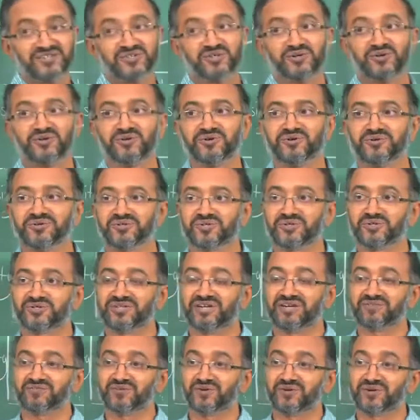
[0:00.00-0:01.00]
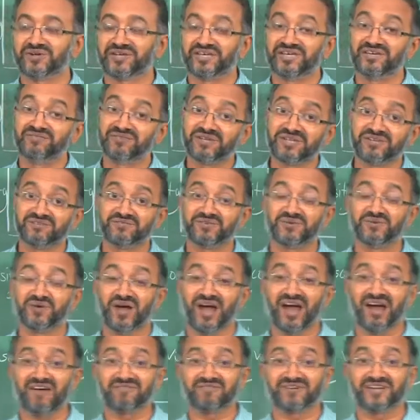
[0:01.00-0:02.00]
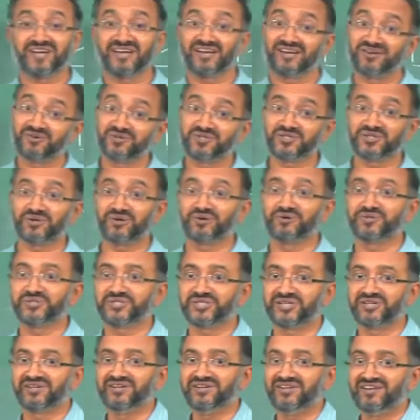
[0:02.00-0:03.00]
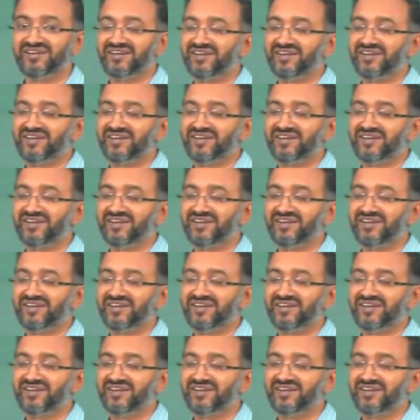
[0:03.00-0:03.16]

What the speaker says: so therefore, even if you have dilute solution,